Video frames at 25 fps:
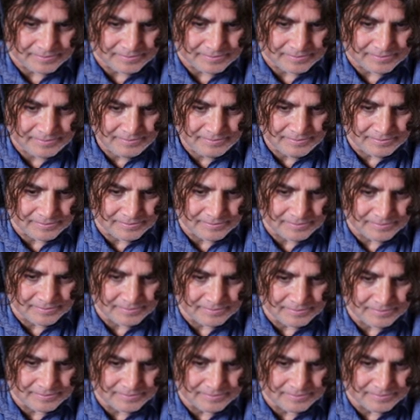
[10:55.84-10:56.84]

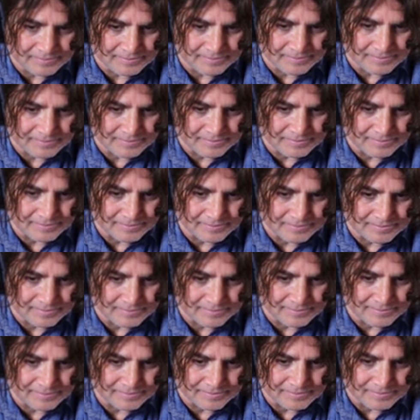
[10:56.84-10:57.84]

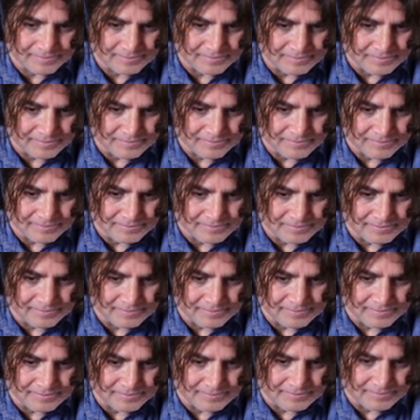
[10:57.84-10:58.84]

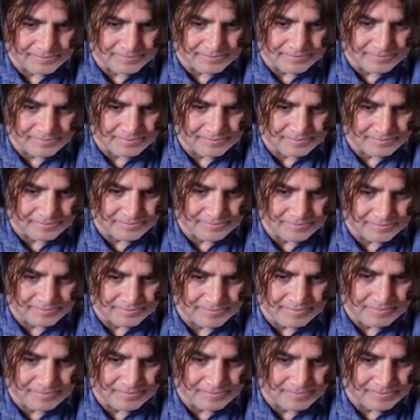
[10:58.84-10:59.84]

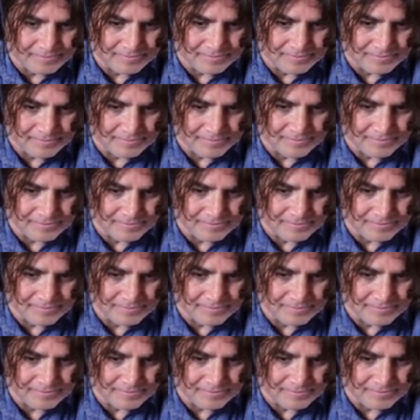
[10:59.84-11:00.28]
[no speech]